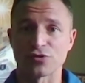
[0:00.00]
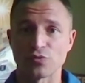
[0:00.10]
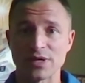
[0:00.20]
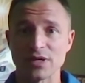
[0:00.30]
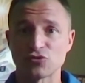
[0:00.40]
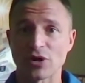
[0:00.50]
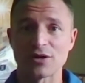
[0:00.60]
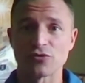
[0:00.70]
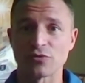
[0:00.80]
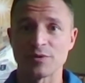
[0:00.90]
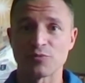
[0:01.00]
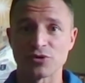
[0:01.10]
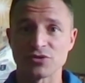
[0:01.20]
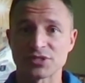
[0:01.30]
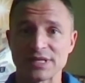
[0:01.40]
We try to
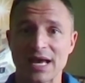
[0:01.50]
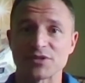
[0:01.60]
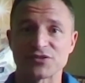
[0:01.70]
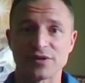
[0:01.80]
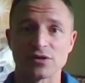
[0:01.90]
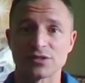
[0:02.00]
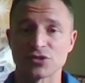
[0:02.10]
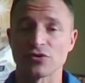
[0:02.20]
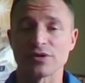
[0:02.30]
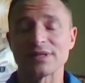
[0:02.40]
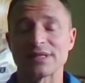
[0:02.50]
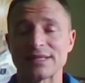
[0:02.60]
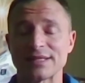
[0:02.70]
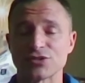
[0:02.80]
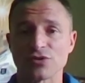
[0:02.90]
reproduce the atmosphere
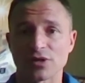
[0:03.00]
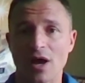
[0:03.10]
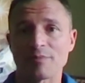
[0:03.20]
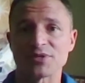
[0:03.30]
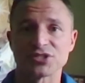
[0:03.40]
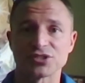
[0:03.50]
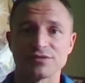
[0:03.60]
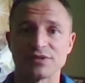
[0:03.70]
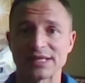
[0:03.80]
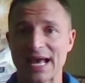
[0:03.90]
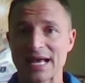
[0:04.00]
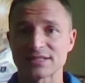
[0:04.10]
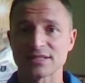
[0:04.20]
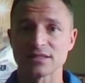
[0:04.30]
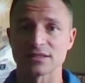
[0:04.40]
so the composition of the
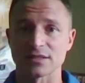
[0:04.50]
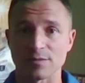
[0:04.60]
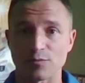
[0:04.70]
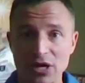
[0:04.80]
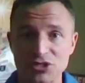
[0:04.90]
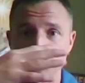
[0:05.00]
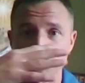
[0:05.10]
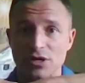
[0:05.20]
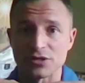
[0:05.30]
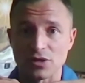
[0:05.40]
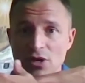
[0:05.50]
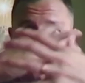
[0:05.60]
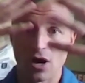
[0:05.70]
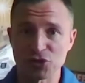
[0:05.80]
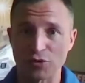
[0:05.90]
gases and the pressure
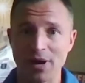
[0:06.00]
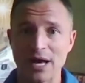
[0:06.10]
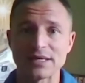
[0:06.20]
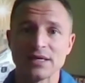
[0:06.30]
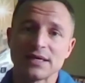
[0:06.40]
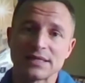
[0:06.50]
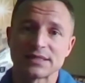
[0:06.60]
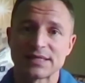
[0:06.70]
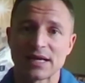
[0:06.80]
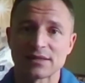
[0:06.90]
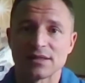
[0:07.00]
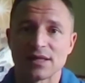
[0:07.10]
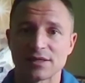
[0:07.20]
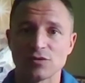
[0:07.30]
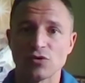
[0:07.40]
on your body is exactly
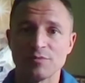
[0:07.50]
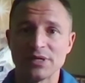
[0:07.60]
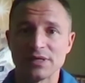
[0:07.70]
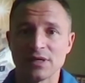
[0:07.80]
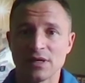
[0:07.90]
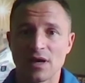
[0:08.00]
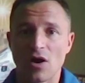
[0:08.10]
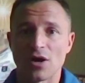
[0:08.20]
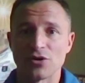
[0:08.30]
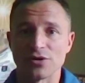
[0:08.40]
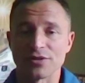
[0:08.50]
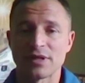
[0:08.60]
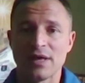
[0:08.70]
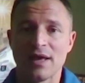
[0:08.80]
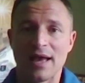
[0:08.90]
like it would be on Earth.
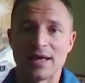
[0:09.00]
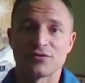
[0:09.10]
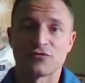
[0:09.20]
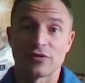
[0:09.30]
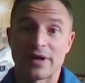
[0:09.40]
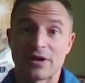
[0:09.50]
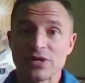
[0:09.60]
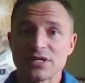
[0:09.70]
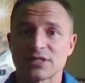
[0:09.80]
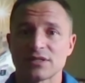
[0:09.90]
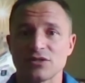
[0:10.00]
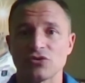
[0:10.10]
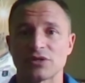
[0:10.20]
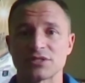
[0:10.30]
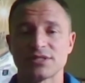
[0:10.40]
And for that reason, you
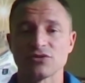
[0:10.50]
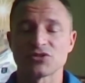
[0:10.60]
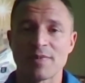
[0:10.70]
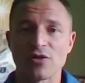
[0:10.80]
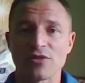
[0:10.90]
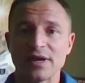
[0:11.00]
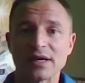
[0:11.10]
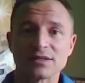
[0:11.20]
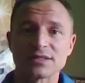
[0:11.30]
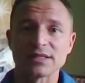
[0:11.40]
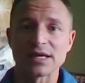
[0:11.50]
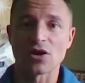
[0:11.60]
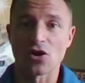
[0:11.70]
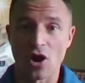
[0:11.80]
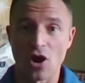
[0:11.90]
can still smell things like
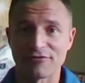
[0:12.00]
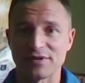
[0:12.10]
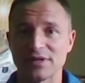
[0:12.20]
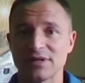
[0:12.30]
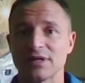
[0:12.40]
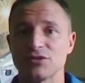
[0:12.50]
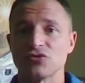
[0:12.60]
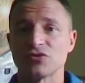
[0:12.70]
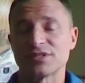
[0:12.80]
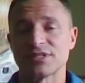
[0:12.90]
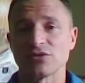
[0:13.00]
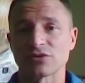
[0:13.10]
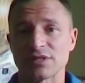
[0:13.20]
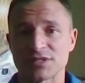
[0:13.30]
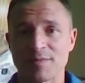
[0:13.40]
coffee, and you still
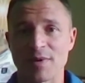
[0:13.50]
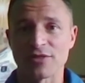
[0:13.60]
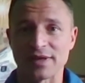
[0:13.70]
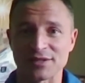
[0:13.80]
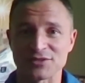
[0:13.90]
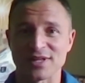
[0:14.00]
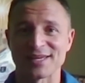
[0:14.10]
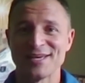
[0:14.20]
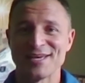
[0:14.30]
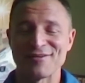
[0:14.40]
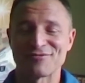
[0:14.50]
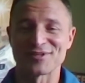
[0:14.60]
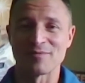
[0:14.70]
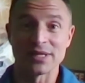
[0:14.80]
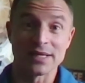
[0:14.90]
can smell things like if
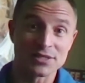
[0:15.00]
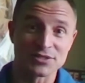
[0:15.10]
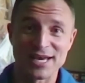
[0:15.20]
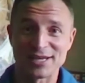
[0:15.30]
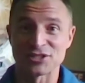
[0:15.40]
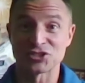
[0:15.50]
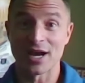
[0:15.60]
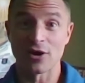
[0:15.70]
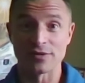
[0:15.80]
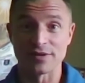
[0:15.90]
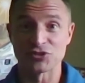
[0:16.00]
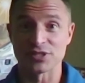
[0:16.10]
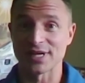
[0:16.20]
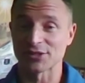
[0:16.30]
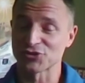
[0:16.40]
somebody hasn't taken a shower and they've
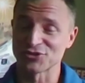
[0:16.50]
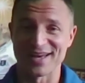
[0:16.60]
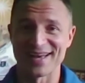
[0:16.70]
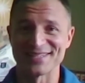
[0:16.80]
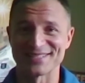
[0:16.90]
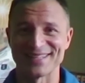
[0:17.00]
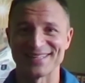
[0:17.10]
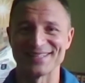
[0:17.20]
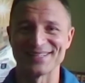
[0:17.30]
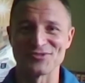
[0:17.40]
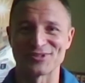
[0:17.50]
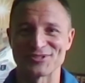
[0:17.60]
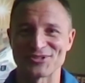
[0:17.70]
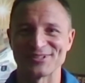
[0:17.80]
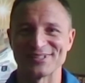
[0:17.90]
just exercised, then you can
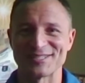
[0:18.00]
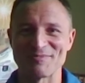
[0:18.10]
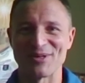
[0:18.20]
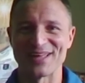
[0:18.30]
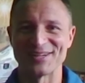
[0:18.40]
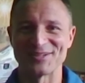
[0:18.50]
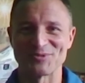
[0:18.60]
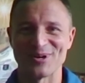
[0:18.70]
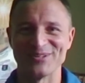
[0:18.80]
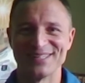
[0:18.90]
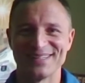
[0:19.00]
certainly smell that as well.